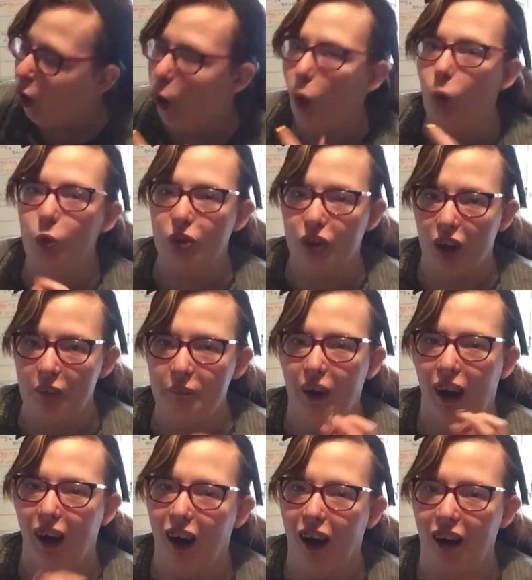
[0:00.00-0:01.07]

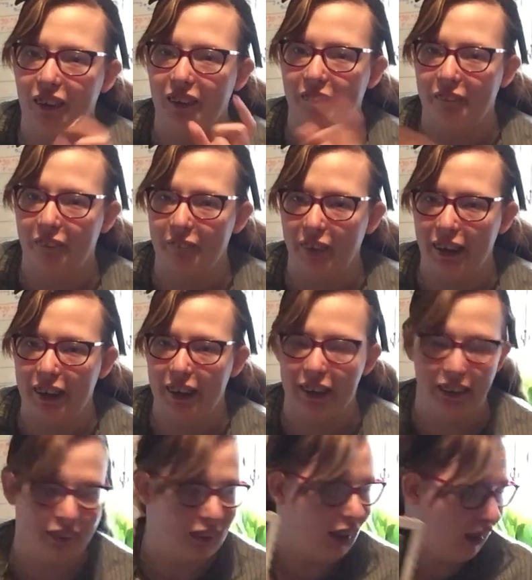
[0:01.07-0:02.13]
aunt for
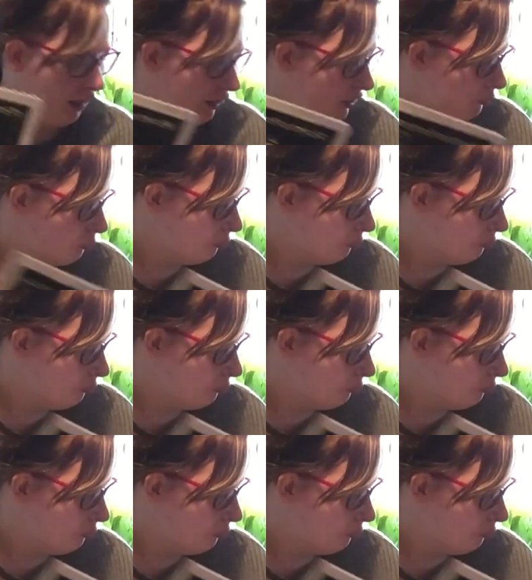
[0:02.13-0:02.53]
making this card.